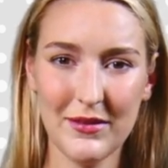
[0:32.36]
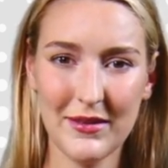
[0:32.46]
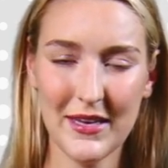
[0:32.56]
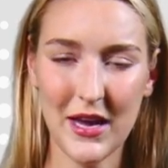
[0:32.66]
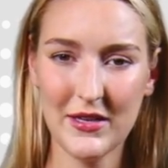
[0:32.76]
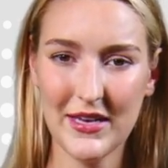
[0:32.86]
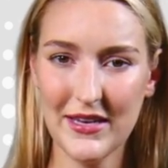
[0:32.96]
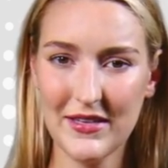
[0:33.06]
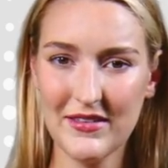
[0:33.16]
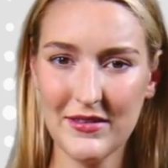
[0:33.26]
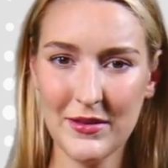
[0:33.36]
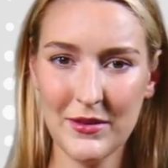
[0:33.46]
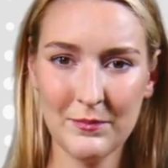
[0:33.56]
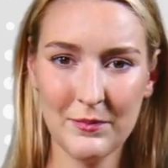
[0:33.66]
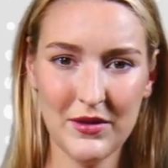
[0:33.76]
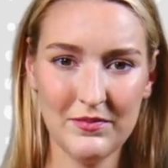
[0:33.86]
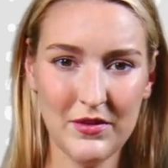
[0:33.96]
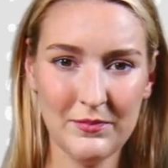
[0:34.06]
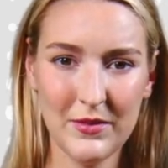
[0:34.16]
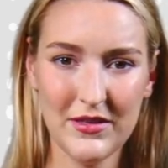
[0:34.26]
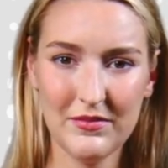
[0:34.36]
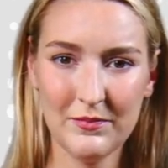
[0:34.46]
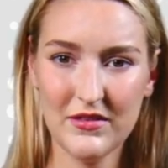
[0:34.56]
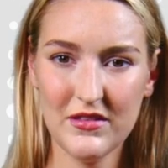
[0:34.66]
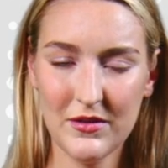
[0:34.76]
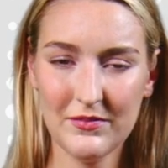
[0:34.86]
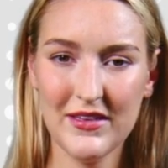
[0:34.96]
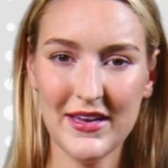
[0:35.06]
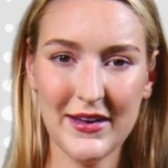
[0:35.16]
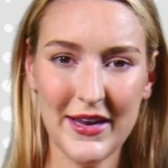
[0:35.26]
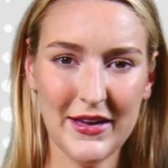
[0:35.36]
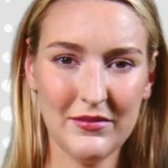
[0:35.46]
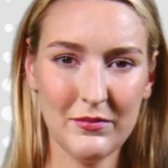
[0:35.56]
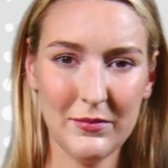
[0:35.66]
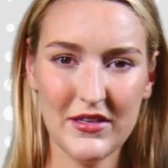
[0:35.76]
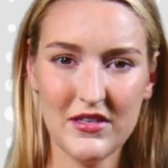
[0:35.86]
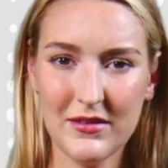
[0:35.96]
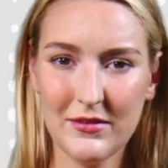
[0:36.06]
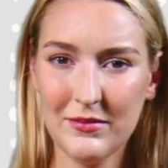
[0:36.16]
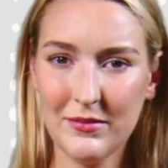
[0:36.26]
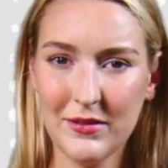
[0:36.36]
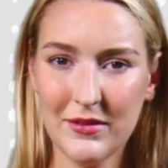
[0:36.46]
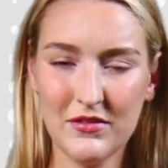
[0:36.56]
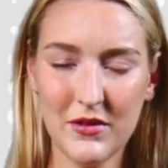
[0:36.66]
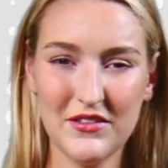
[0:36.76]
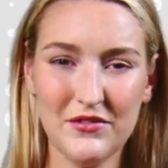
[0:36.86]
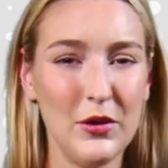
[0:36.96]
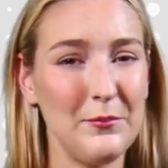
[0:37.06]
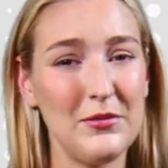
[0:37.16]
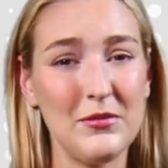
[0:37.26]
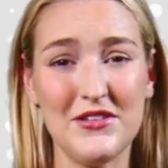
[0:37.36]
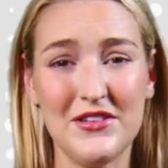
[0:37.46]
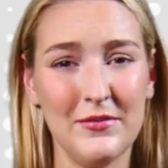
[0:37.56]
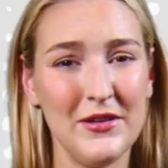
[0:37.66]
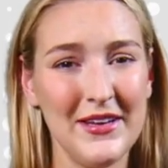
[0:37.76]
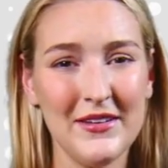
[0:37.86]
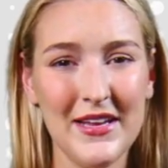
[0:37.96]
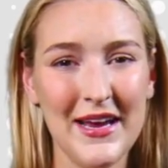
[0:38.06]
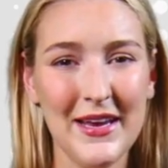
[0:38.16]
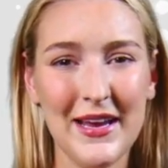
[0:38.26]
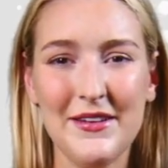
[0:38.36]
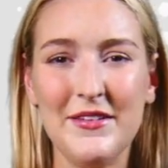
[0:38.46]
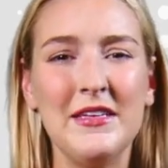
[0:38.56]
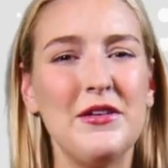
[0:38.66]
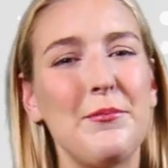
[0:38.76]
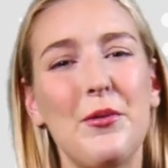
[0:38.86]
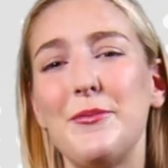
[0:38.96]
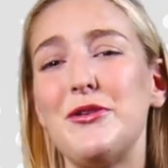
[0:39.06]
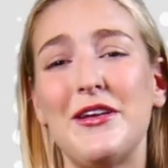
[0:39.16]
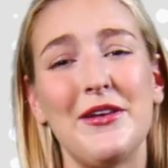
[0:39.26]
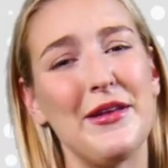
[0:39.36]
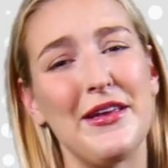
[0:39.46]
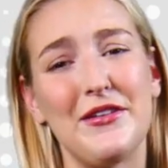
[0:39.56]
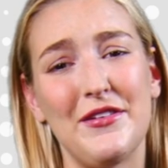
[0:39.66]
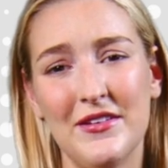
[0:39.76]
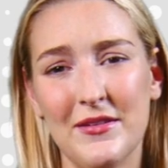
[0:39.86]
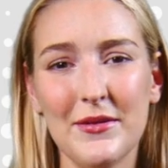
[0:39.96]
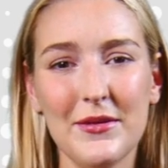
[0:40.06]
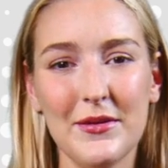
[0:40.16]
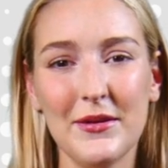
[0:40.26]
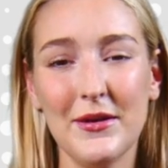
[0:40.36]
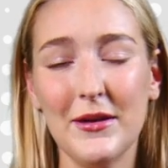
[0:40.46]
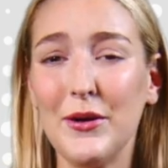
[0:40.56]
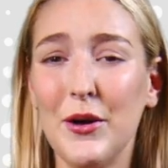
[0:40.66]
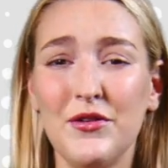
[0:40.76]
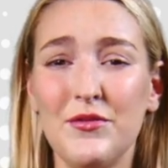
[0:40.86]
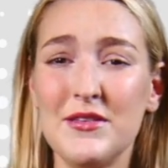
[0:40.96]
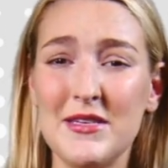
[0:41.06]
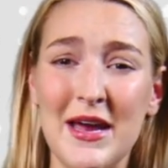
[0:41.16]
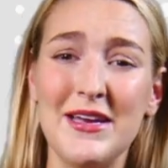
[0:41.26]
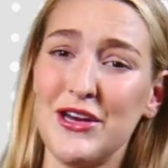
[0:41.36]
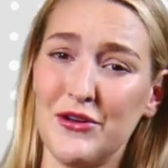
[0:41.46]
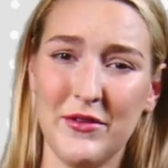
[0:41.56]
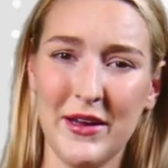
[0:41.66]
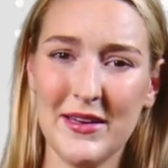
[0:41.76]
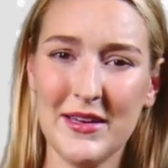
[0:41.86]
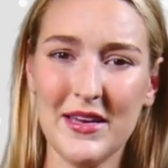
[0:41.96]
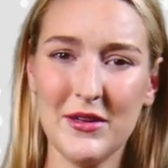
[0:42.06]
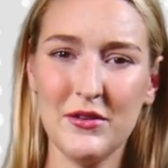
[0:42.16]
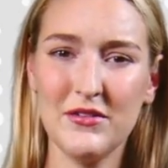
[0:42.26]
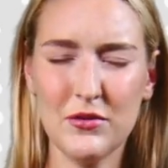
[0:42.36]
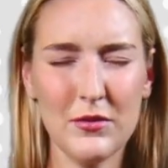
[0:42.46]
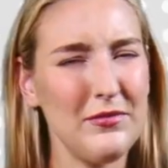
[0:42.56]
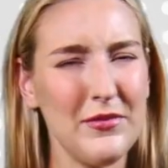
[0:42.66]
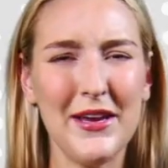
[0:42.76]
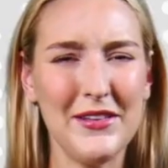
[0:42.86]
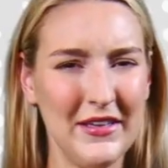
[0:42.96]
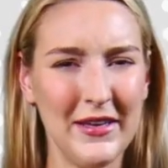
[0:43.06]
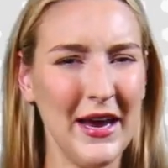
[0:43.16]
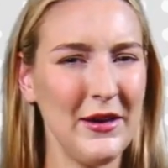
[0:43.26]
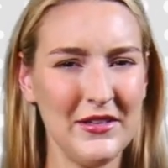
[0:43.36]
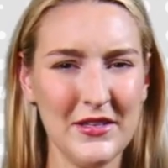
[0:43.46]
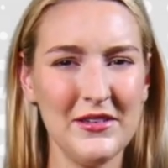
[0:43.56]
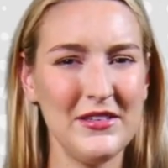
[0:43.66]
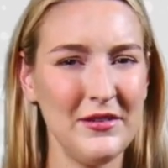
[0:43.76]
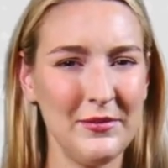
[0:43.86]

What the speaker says: In our case, blood footprints preserved DNA information, transforming what seemed like dead ends into promising leads, ultimately identifying a killer through advanced analysis.